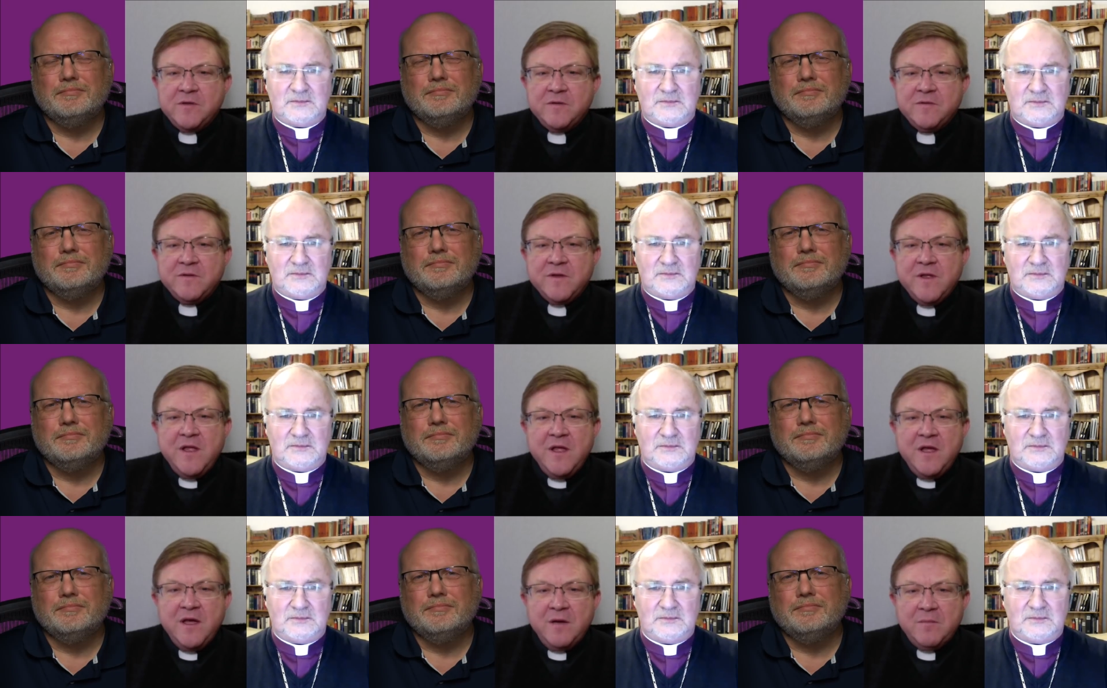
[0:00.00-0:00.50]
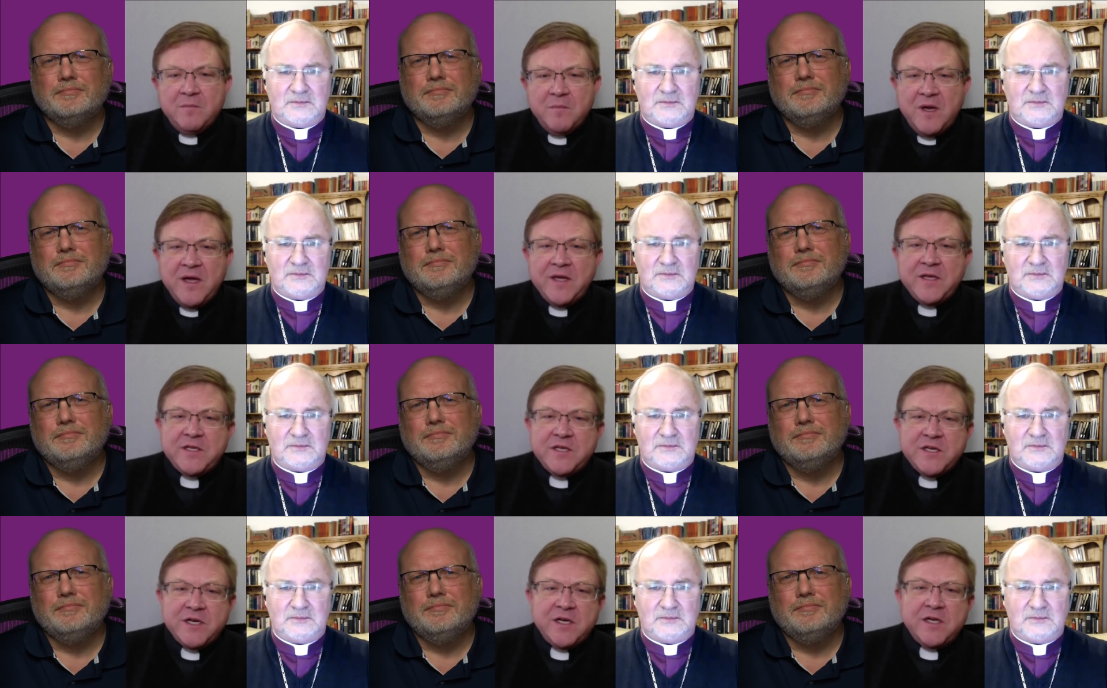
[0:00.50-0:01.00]
Speaker 1: of my
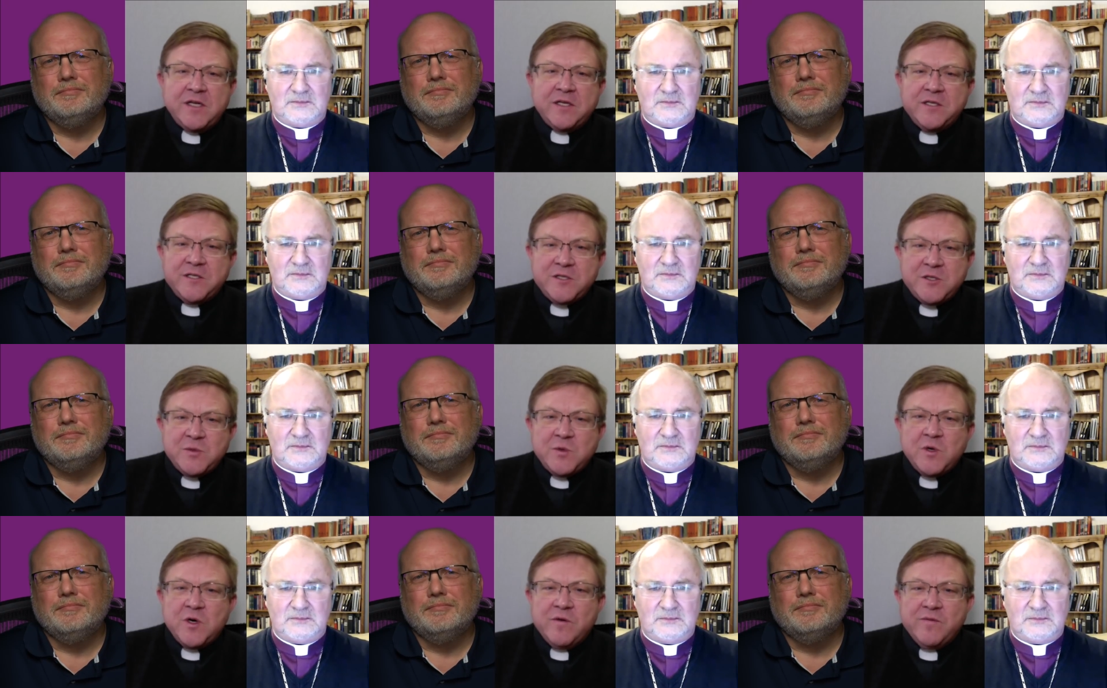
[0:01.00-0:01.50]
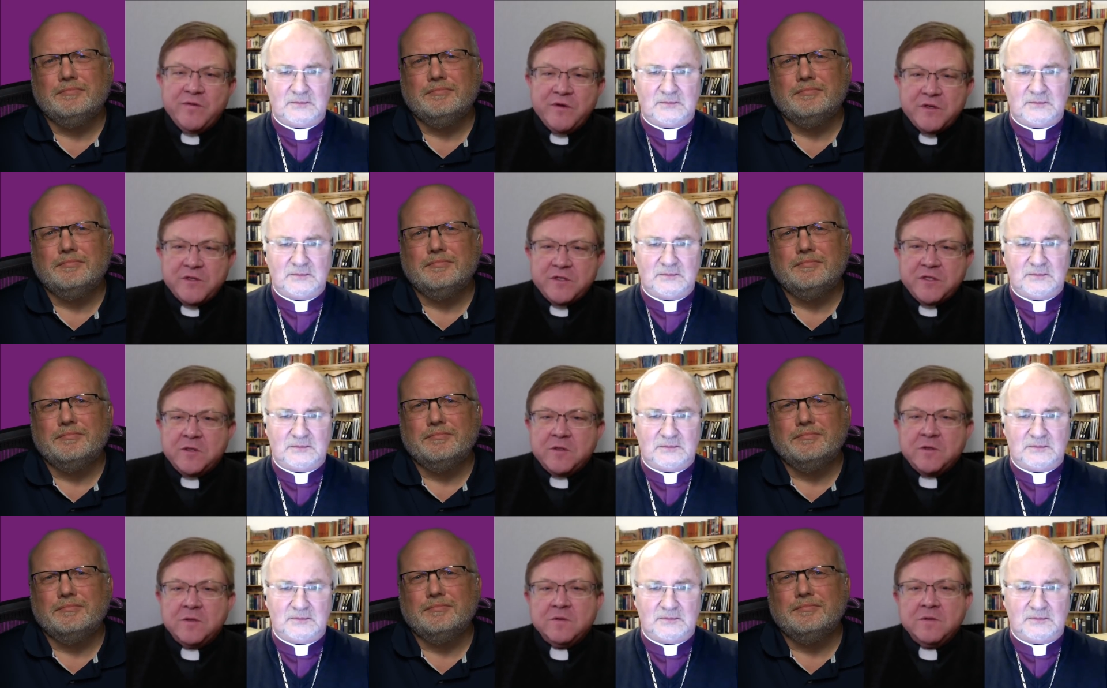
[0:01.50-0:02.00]
child is twelve years
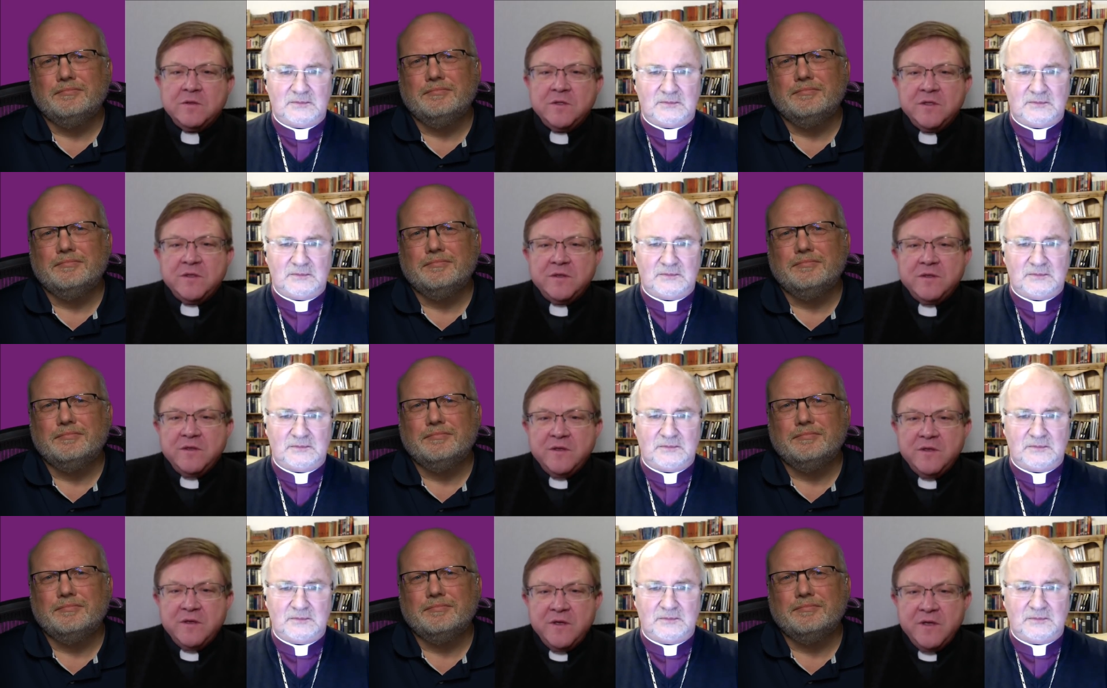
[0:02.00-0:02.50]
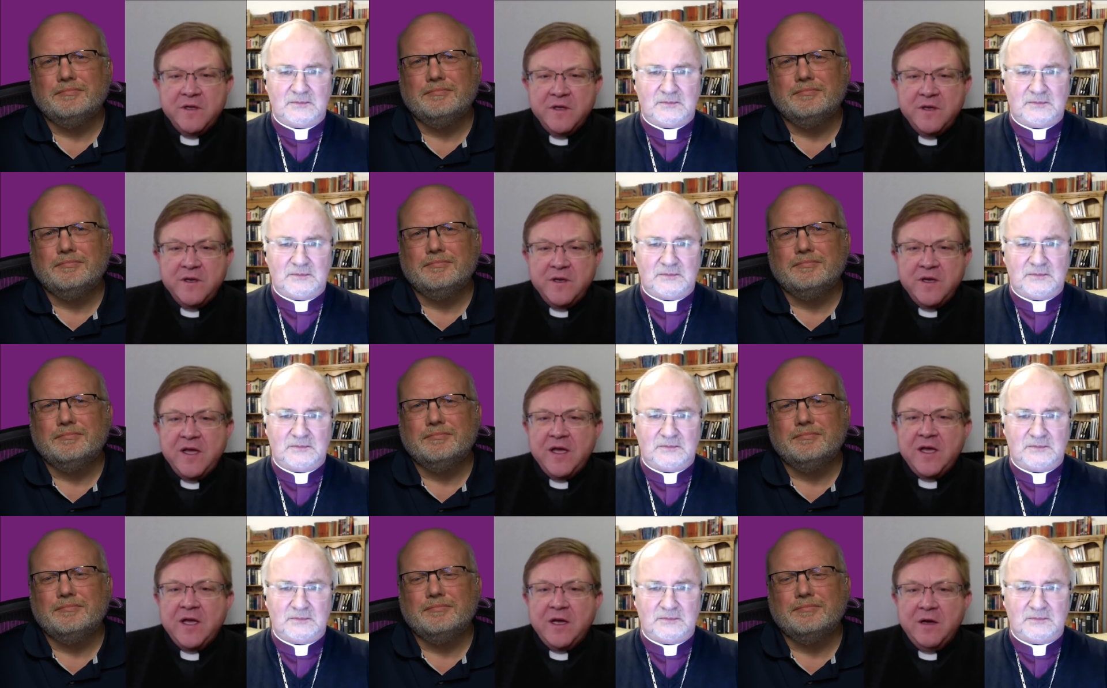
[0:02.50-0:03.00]
old
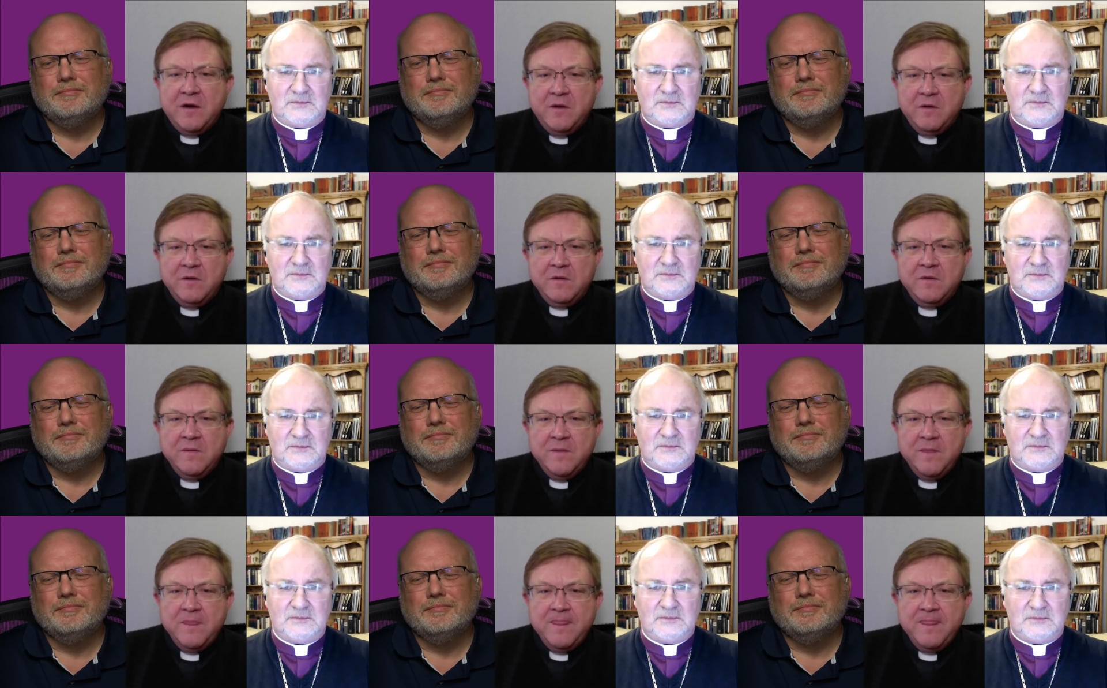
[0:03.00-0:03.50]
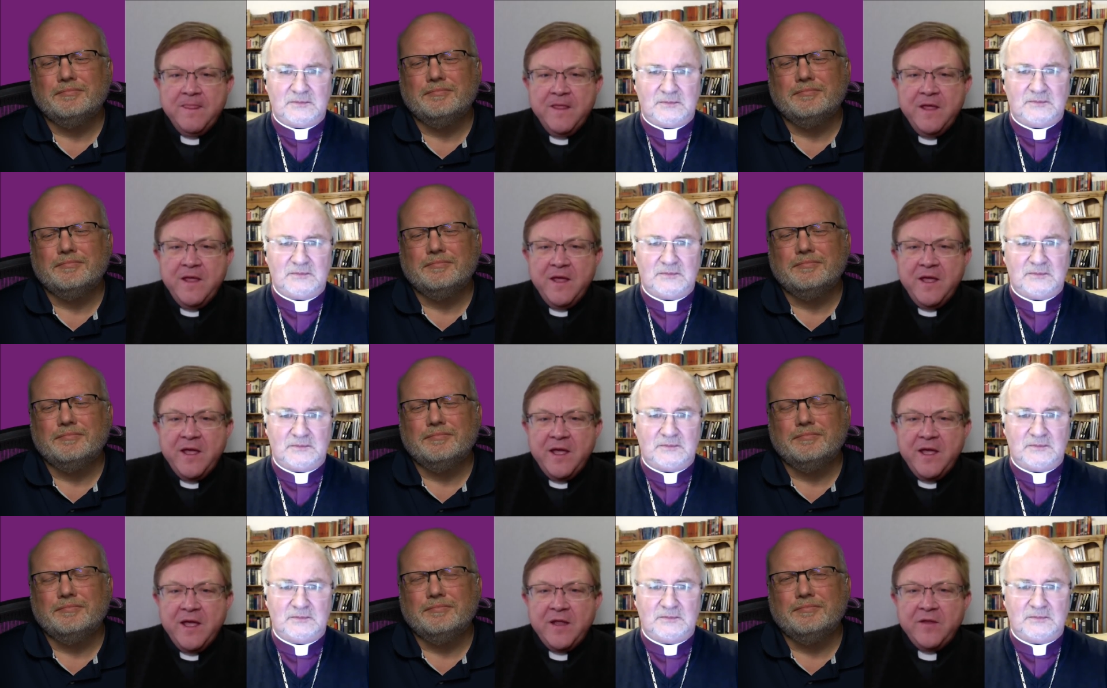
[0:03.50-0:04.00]
now,
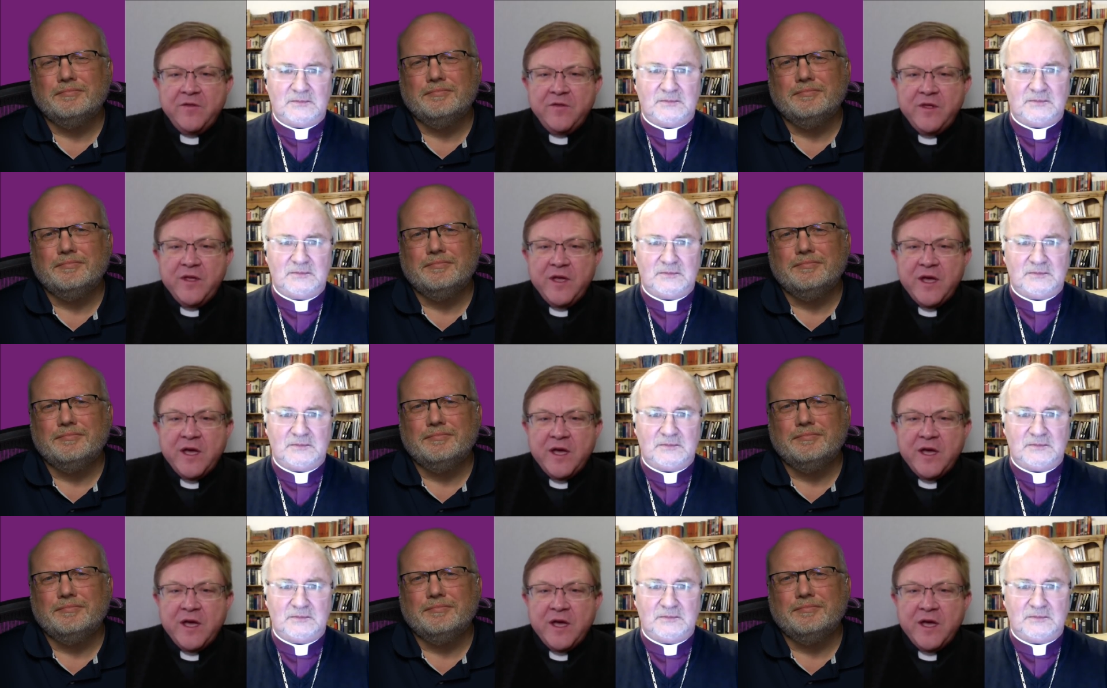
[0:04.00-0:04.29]
and the